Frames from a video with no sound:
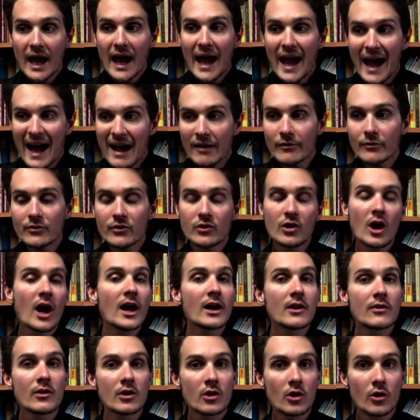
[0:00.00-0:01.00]

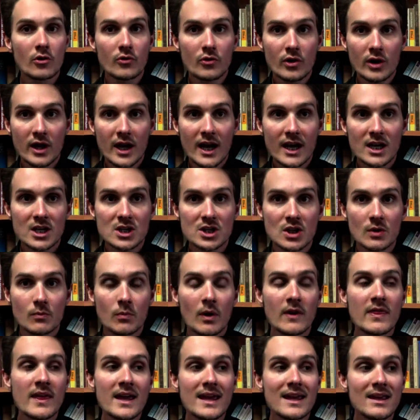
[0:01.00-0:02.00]
outside of the congregation,
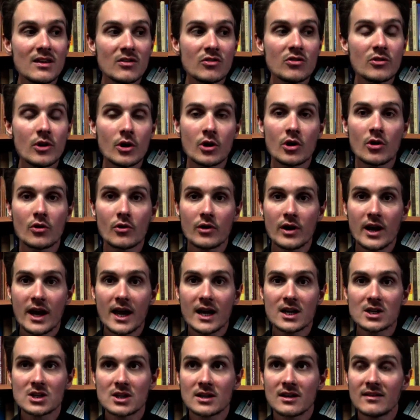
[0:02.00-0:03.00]
where there is no
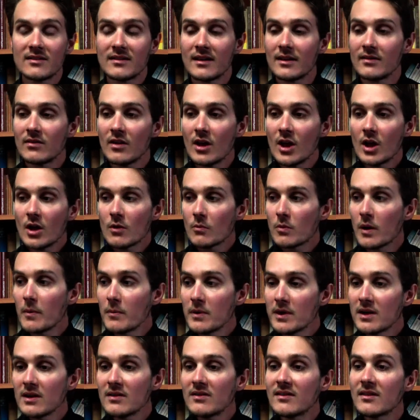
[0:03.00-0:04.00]
congregation. He says, when
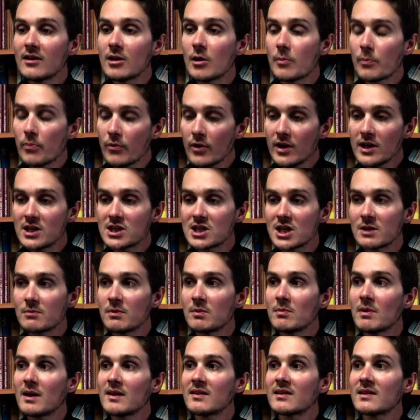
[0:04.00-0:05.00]
we consider preaching, we
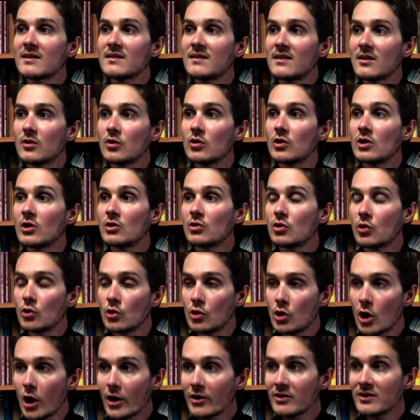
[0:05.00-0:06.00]
must consider it in two
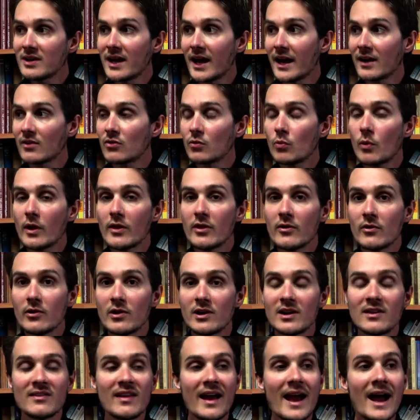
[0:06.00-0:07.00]
contexts, whether
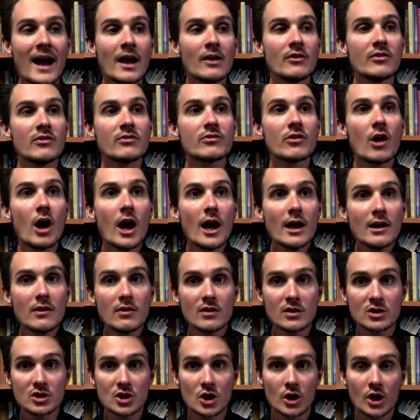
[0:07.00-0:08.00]
it is outside of
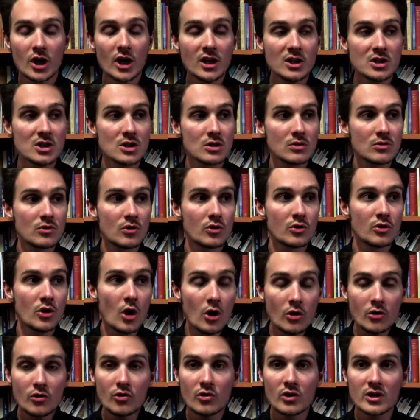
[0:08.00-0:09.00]
the church to
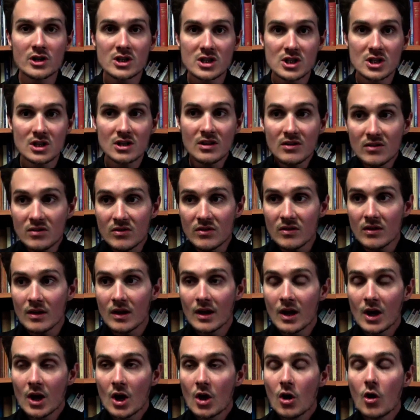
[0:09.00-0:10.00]
non-Christians,
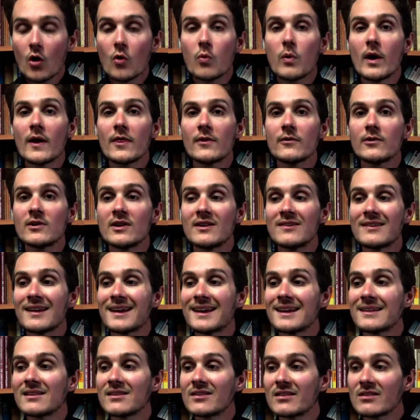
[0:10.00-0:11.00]
or whether it is
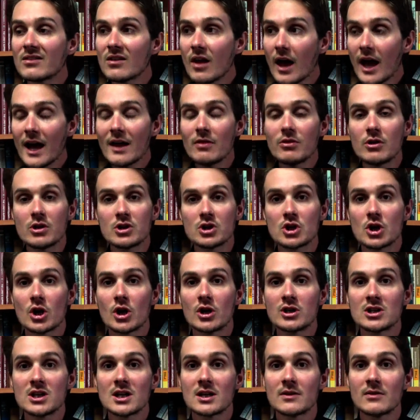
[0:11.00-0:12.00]
inside the
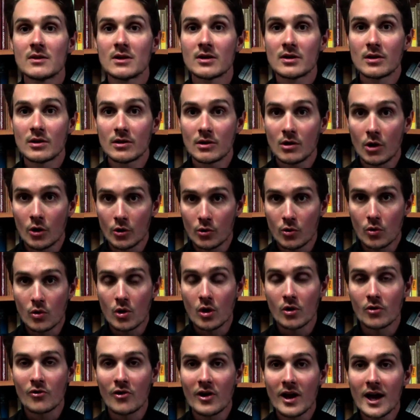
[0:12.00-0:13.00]
church in the local
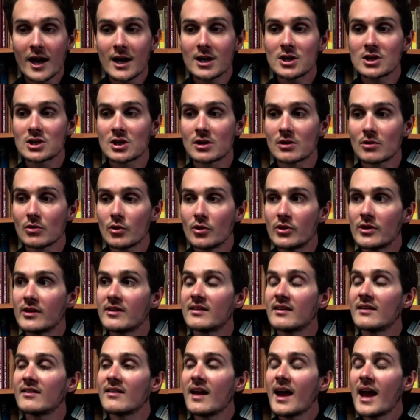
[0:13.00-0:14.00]
congregation. Luther
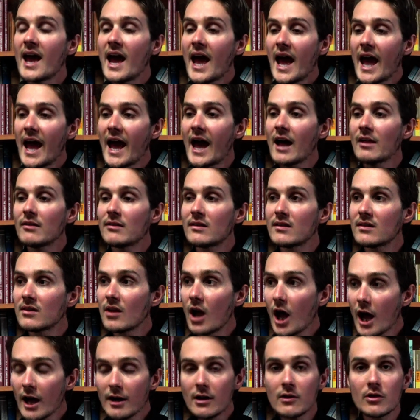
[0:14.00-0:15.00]
says,
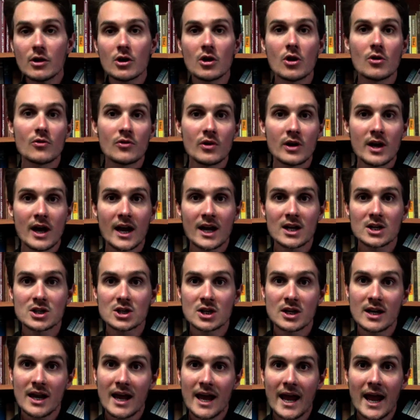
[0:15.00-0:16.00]
outside of the
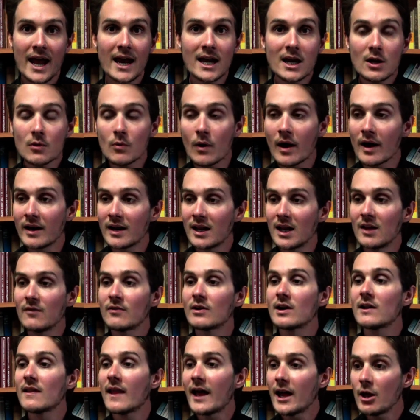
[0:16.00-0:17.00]
congregation, anyone,
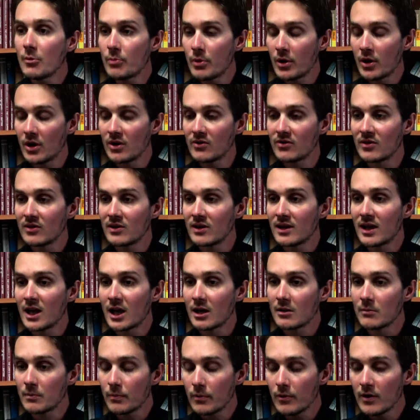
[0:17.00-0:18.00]
even a lay person,
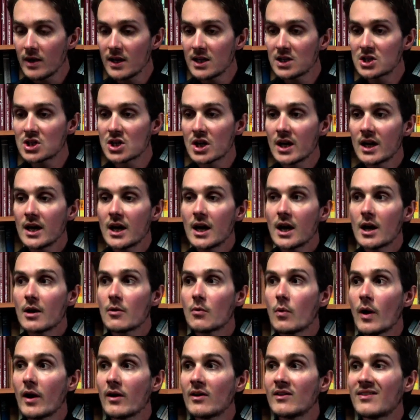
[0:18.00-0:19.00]
can preach,
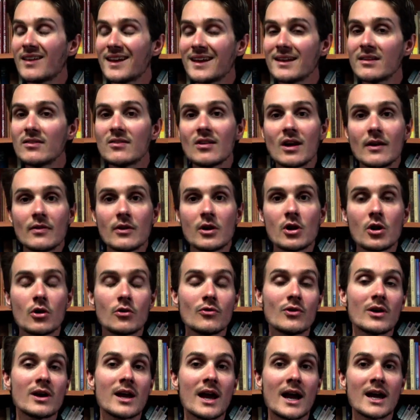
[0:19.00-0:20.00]
whereas inside the
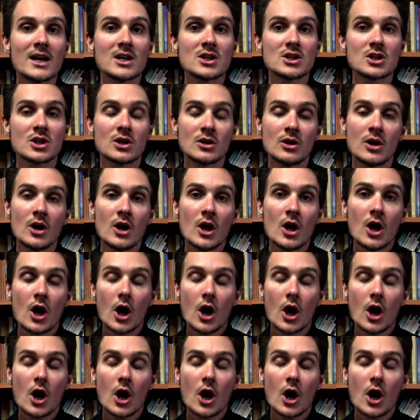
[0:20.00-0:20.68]
congregation,